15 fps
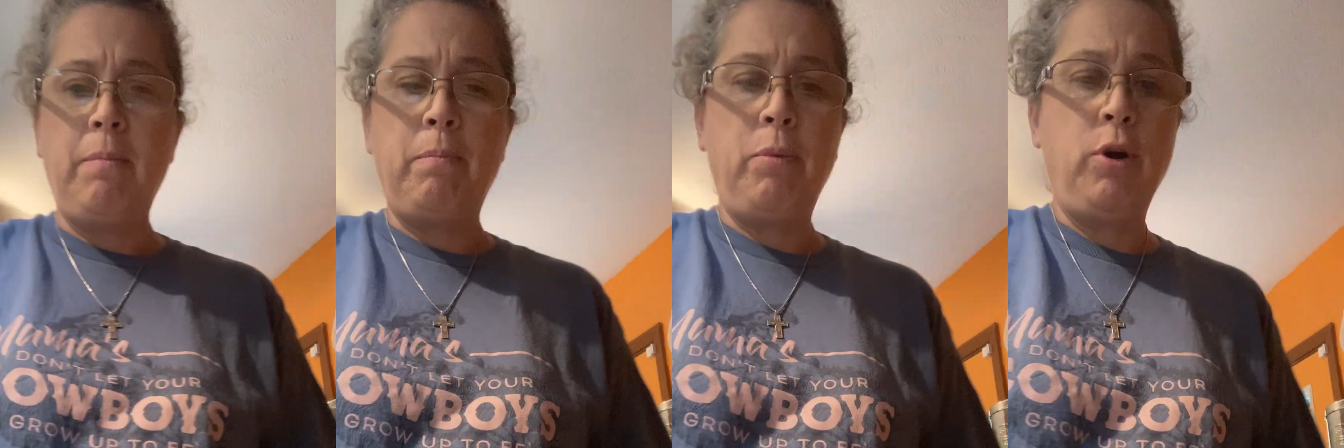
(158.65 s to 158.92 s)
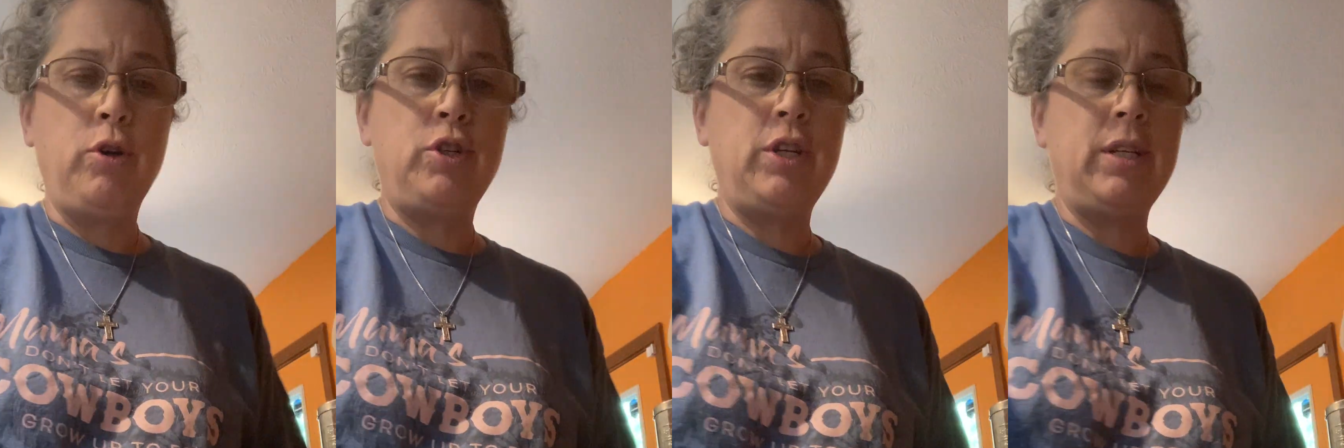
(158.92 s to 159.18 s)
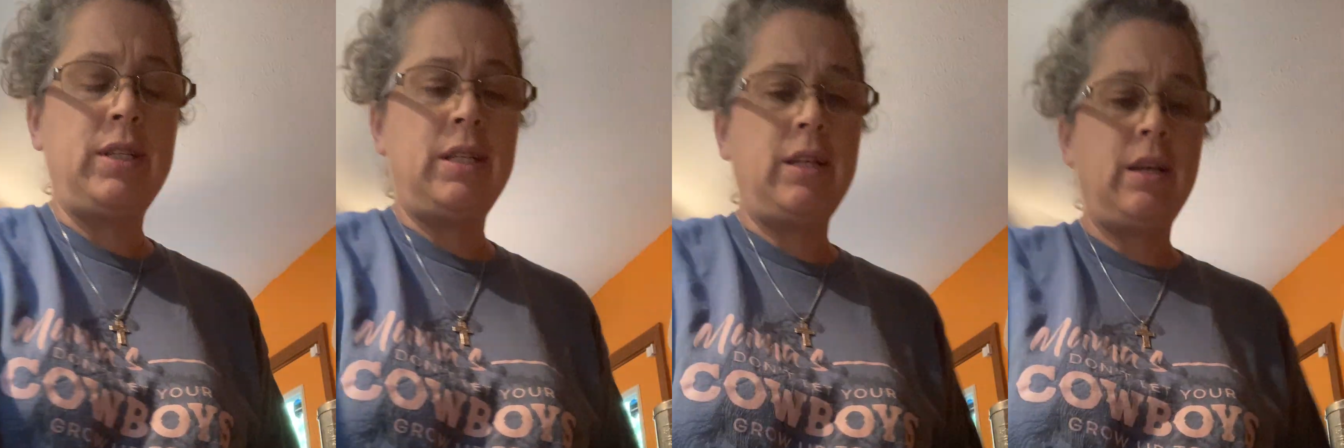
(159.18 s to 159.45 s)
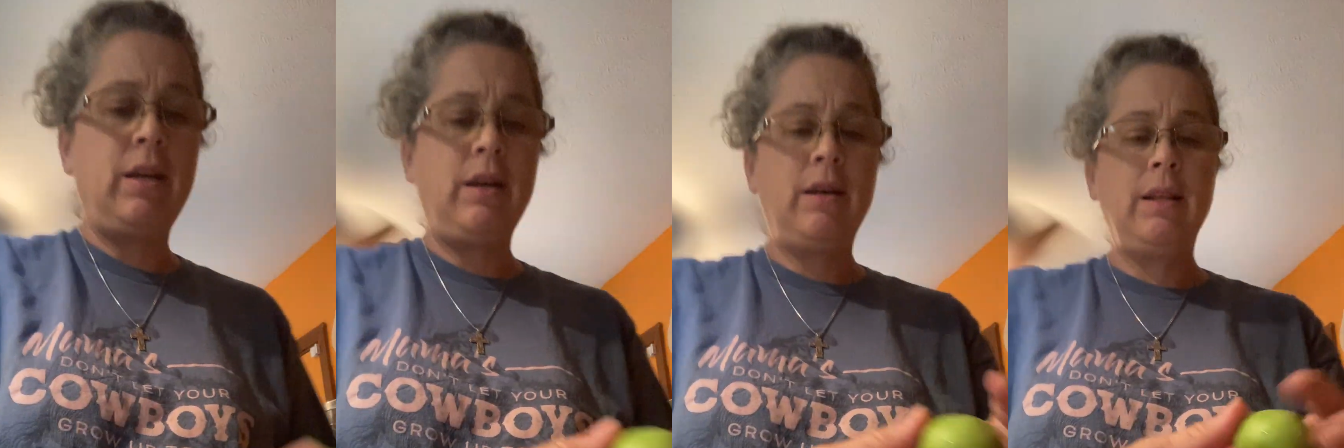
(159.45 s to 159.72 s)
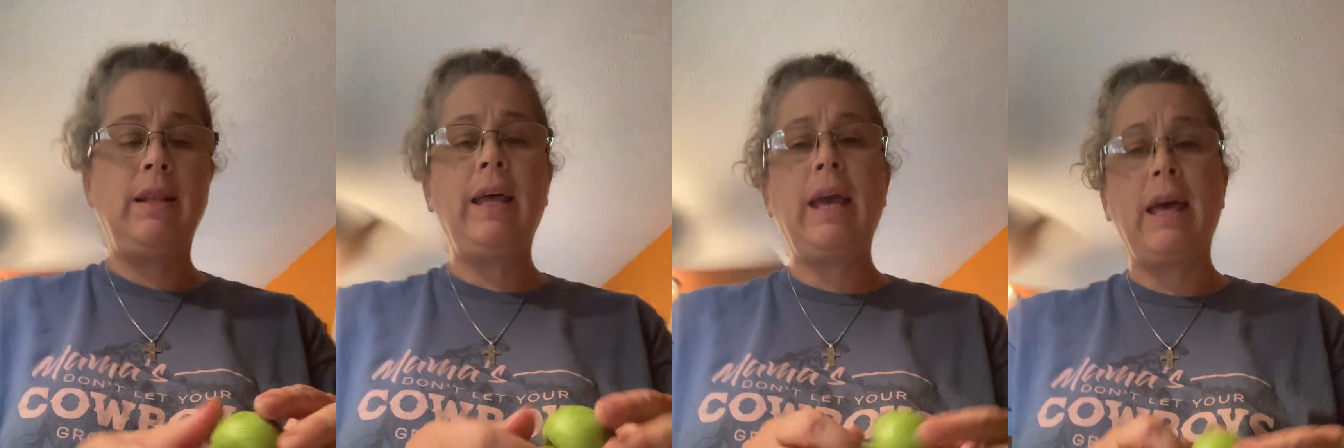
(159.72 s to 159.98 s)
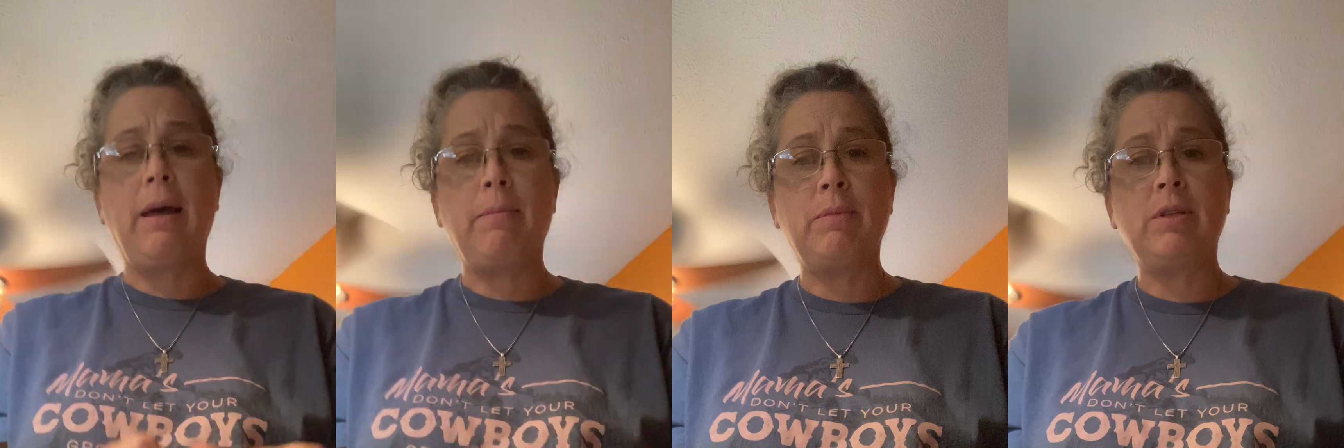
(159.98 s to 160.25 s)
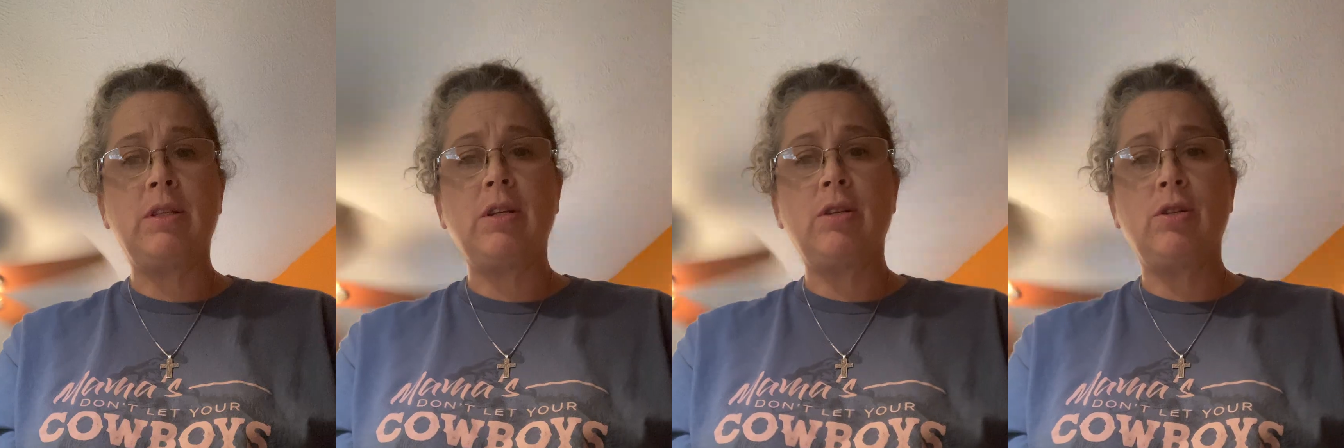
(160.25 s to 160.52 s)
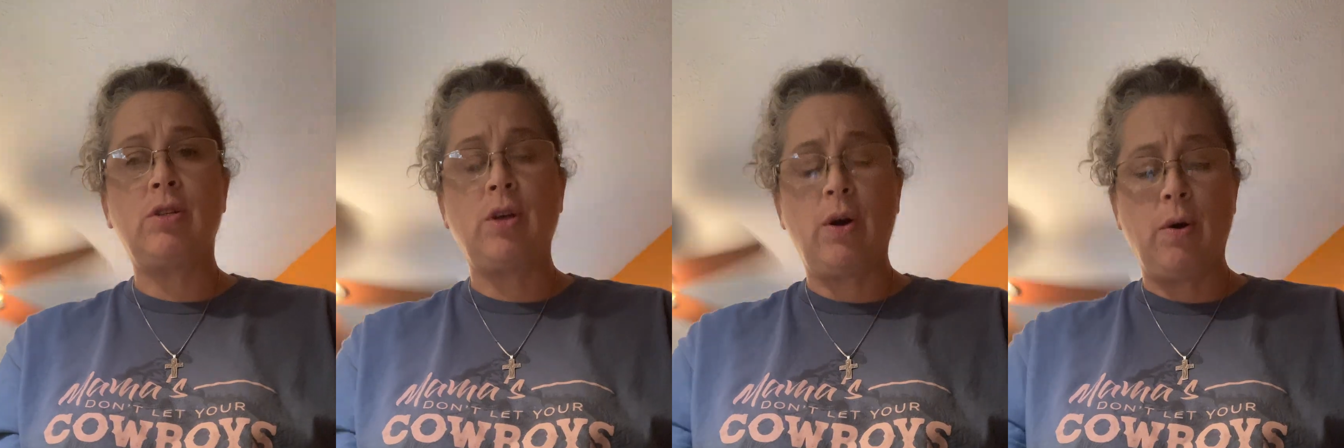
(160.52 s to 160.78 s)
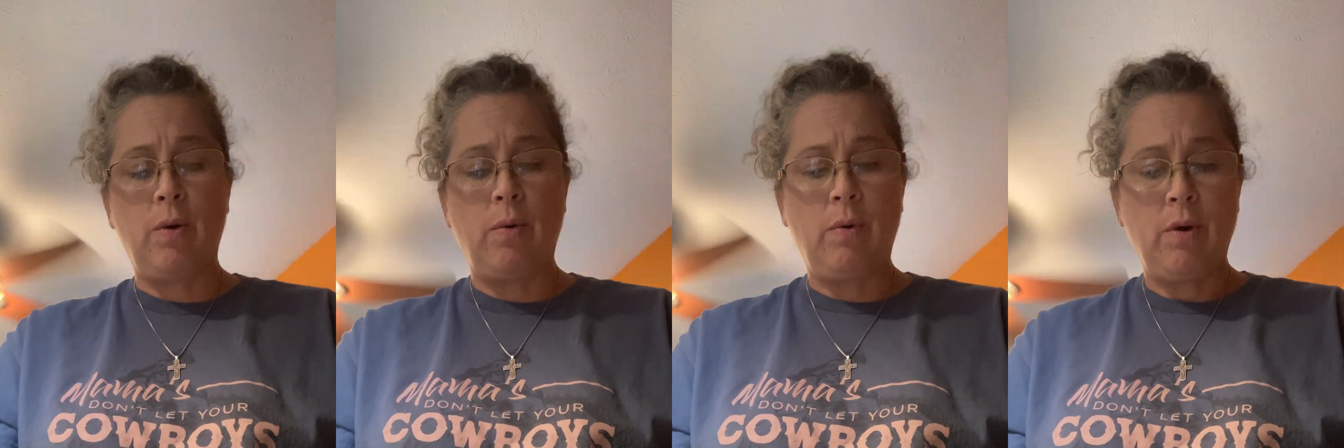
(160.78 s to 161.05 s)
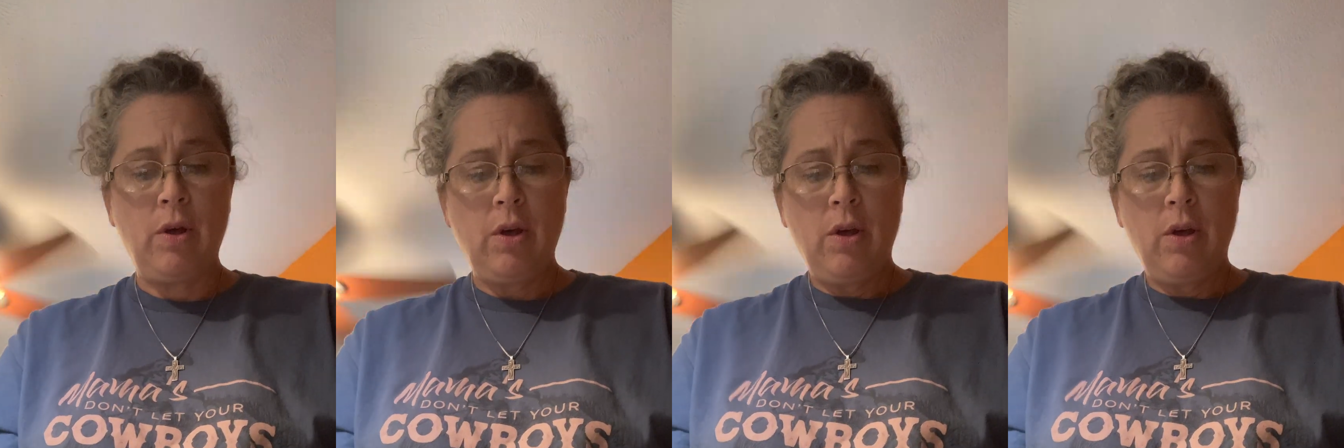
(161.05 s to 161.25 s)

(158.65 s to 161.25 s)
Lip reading: purchased lambs, so